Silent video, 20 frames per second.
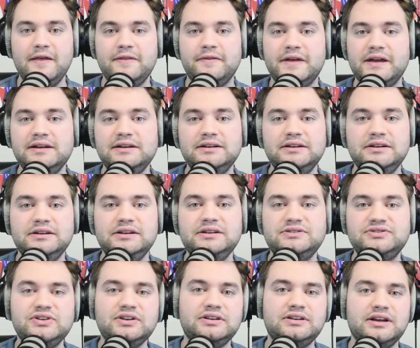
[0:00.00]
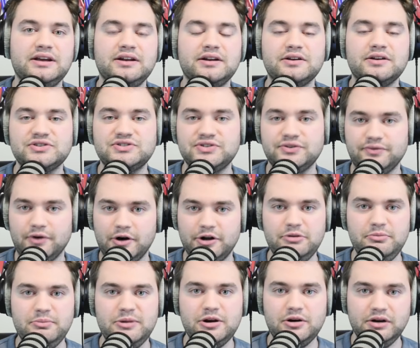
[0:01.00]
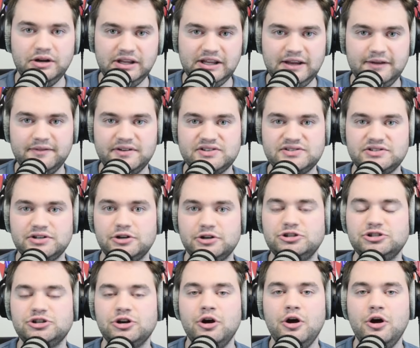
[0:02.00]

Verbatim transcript: They need to get Zvonimir Ivisic